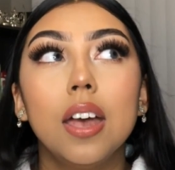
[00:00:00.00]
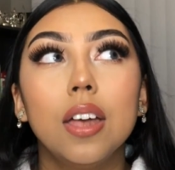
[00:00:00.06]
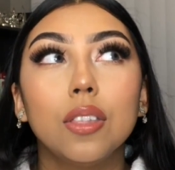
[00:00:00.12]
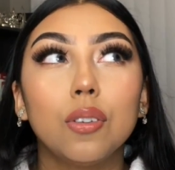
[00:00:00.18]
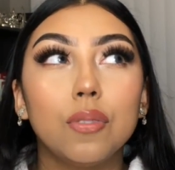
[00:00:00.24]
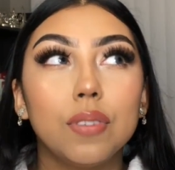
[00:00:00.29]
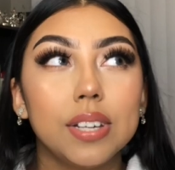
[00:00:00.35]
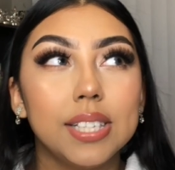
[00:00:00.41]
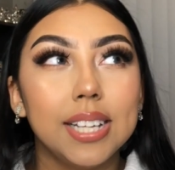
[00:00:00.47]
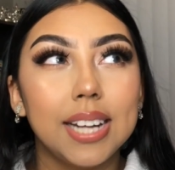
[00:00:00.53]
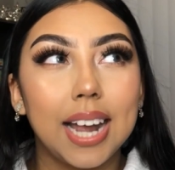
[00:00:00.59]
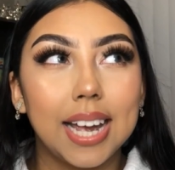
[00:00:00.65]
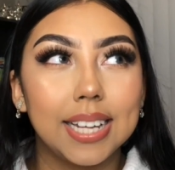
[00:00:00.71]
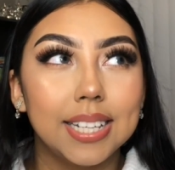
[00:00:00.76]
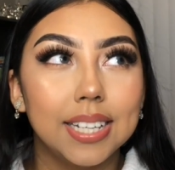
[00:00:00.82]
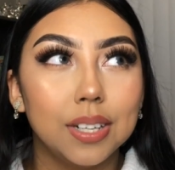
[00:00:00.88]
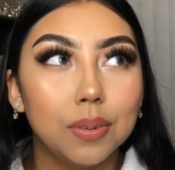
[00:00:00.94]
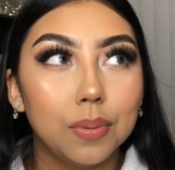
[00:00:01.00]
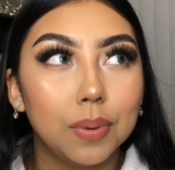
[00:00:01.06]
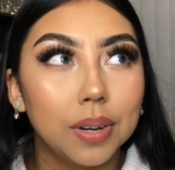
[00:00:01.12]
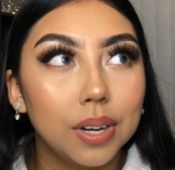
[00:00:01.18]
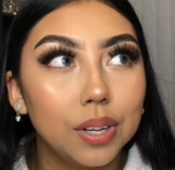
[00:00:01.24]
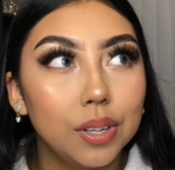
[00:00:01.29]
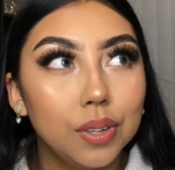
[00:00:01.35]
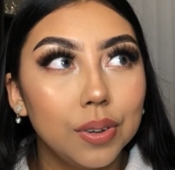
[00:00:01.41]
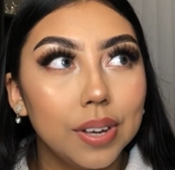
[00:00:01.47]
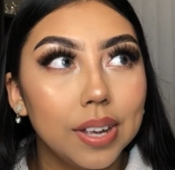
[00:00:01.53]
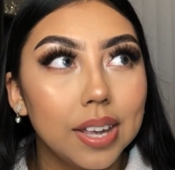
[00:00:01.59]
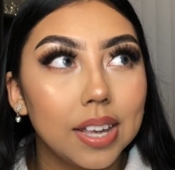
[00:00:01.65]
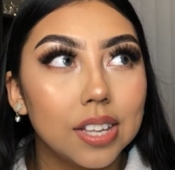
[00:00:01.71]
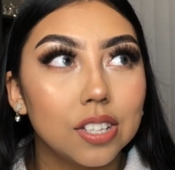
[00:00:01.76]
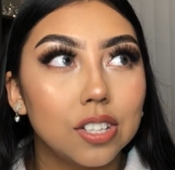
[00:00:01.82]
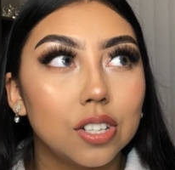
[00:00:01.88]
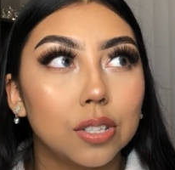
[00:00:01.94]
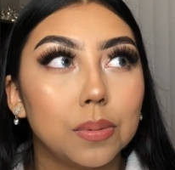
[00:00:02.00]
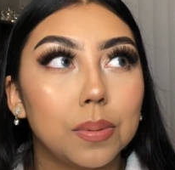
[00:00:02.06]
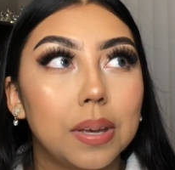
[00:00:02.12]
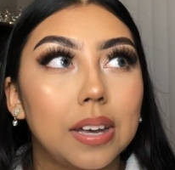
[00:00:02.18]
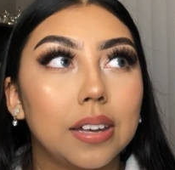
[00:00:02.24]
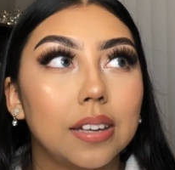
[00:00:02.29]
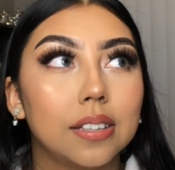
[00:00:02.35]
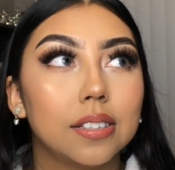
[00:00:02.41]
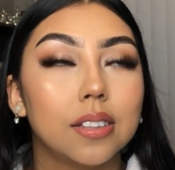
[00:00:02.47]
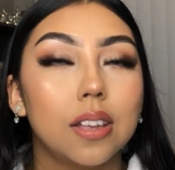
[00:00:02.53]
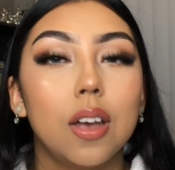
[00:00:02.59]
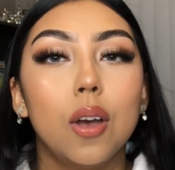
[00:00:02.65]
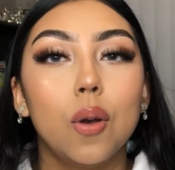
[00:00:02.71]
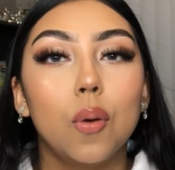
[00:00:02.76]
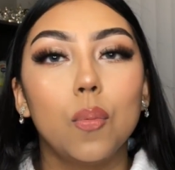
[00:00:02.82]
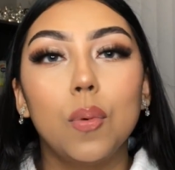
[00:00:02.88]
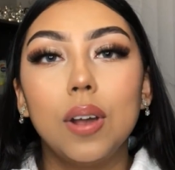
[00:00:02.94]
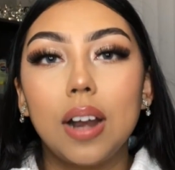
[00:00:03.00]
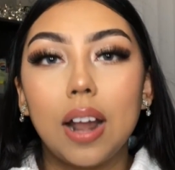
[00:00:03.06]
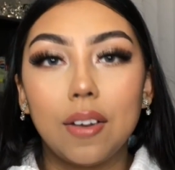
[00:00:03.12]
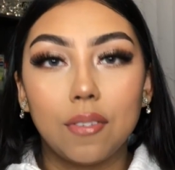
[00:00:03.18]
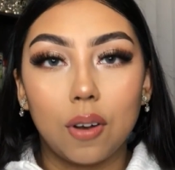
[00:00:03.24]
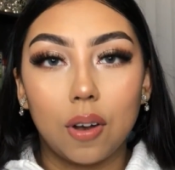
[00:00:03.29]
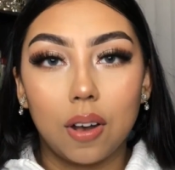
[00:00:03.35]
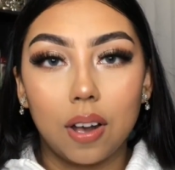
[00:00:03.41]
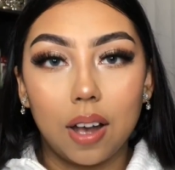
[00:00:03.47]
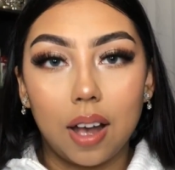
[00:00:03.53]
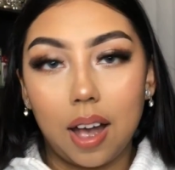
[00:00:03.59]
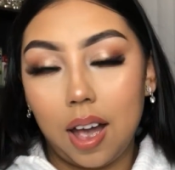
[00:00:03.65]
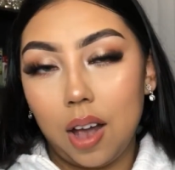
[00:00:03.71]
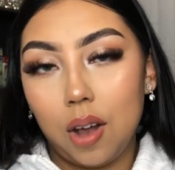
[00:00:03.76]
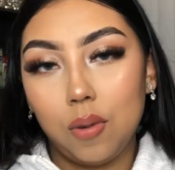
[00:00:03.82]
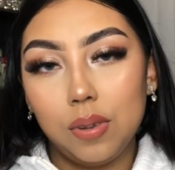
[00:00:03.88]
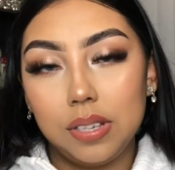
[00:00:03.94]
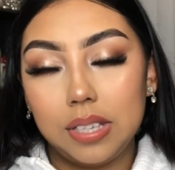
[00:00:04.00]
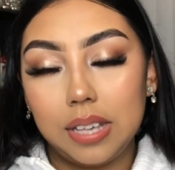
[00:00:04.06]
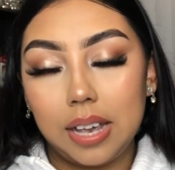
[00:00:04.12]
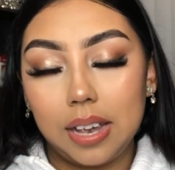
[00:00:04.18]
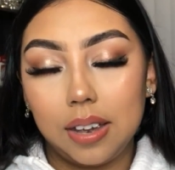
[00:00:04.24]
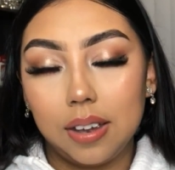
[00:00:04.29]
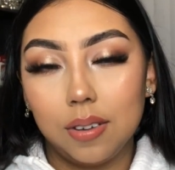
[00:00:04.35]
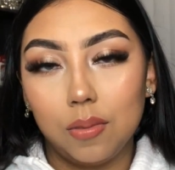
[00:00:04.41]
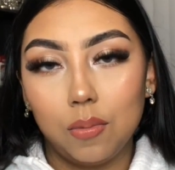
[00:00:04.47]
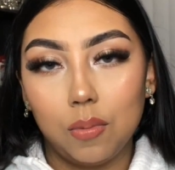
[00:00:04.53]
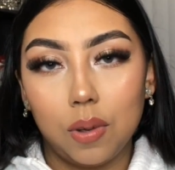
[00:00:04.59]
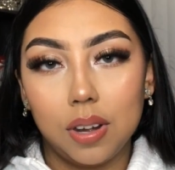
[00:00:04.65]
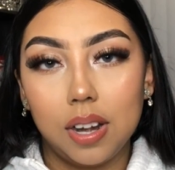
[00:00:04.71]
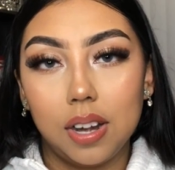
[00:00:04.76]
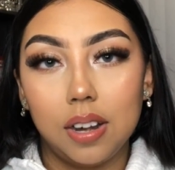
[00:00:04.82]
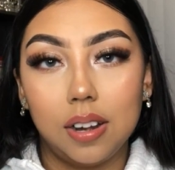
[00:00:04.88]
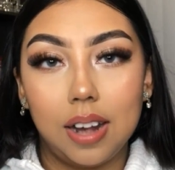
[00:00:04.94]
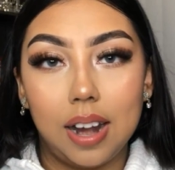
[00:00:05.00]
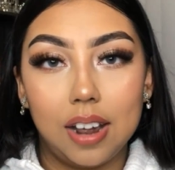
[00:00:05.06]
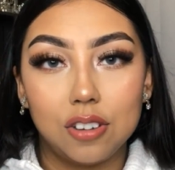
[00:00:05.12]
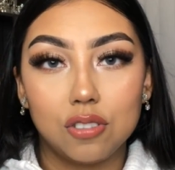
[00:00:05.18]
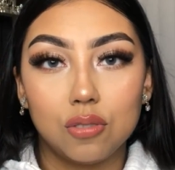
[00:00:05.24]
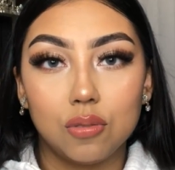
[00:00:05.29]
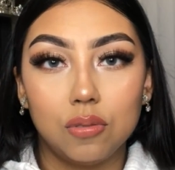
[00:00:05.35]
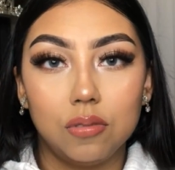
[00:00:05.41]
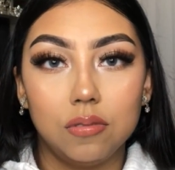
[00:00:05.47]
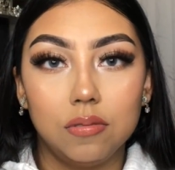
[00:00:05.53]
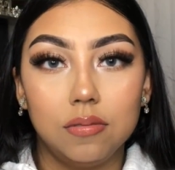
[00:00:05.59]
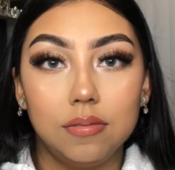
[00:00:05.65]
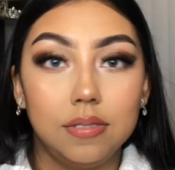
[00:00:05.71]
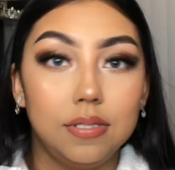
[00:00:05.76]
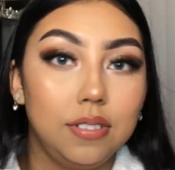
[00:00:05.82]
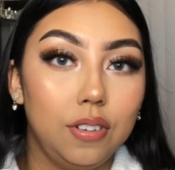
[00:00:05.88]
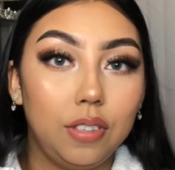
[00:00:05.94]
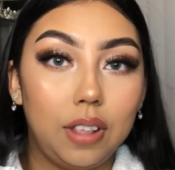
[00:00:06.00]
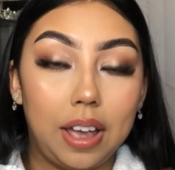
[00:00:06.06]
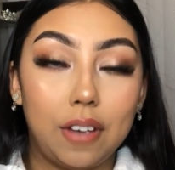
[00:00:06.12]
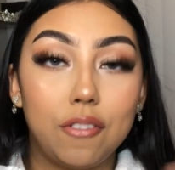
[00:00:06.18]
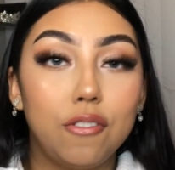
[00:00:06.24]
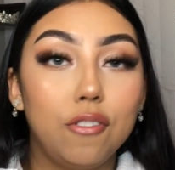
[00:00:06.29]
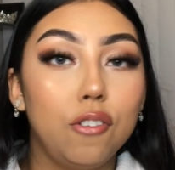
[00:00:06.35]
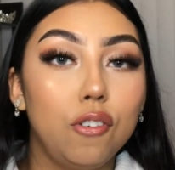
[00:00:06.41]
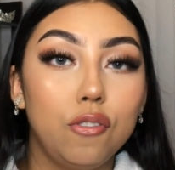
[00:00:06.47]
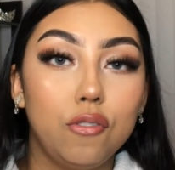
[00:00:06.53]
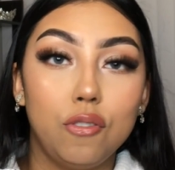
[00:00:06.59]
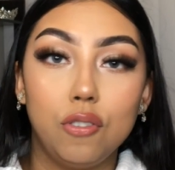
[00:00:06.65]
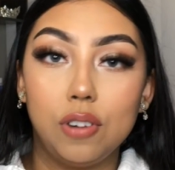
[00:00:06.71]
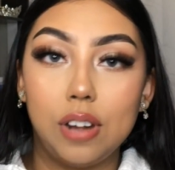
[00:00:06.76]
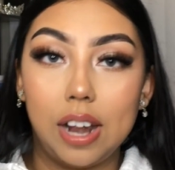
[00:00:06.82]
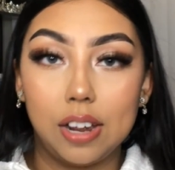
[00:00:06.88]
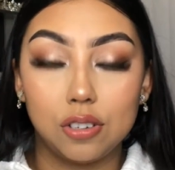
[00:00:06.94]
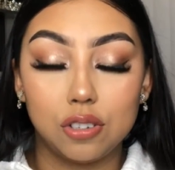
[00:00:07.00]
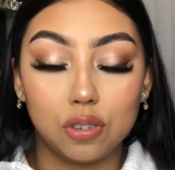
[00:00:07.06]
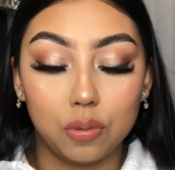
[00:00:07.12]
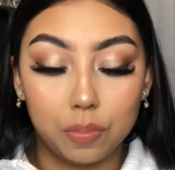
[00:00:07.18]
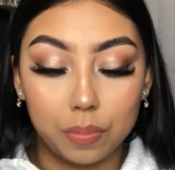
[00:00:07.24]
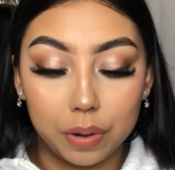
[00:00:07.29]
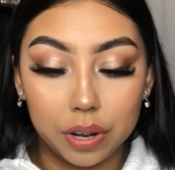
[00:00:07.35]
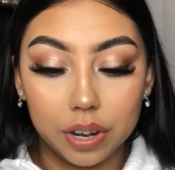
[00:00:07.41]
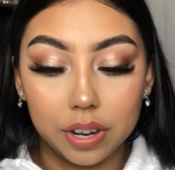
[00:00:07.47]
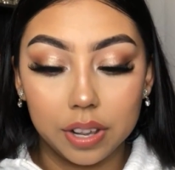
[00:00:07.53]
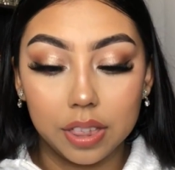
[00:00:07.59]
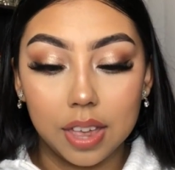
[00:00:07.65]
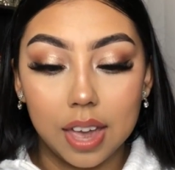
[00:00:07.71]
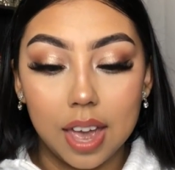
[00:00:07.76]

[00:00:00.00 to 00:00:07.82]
The reason I didn't want to do it is just because, one, I always like wanted a natural, like full natural birth.